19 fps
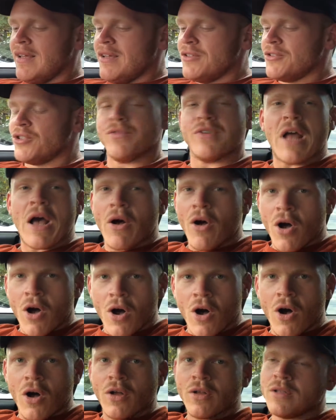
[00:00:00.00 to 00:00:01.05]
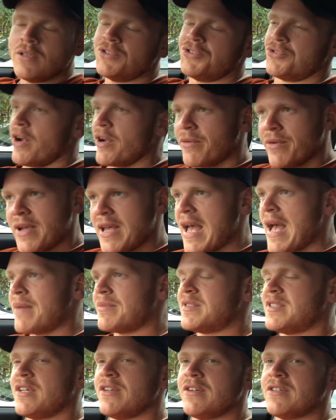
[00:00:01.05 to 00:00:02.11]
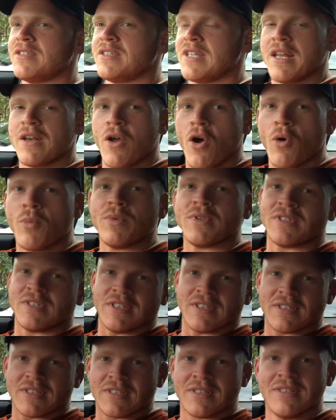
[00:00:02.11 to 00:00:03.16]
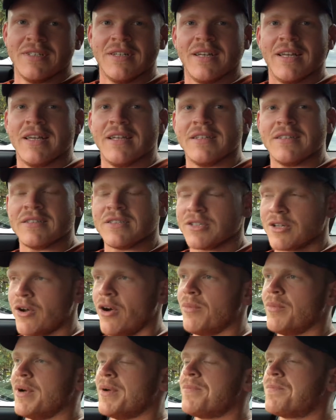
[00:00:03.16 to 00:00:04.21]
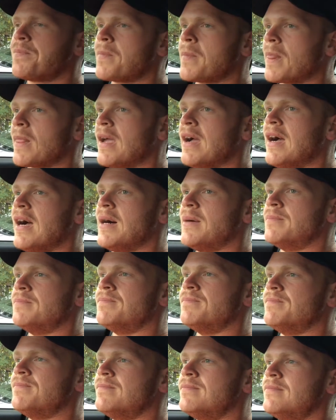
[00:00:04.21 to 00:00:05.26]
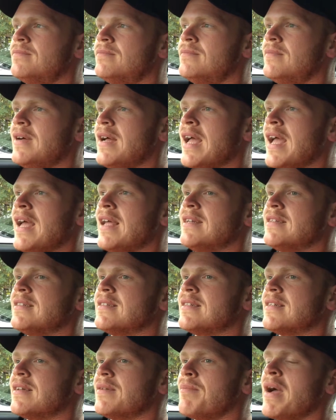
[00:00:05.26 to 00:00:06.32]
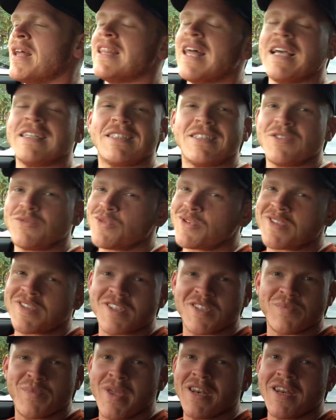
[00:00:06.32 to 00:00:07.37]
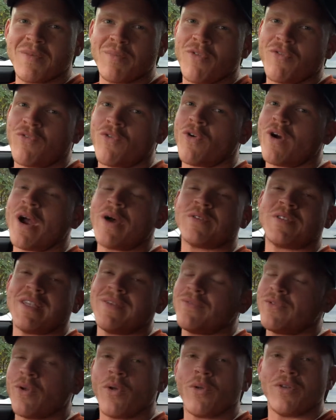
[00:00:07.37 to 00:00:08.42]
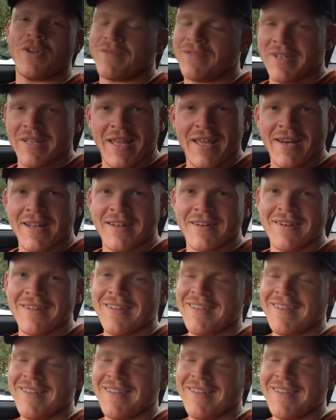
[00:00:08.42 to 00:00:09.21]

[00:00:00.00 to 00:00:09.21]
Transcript: Juvenile hall, drug rehab centers, and homelessness in Tacoma. And my license was suspended before I was even old enough to get it.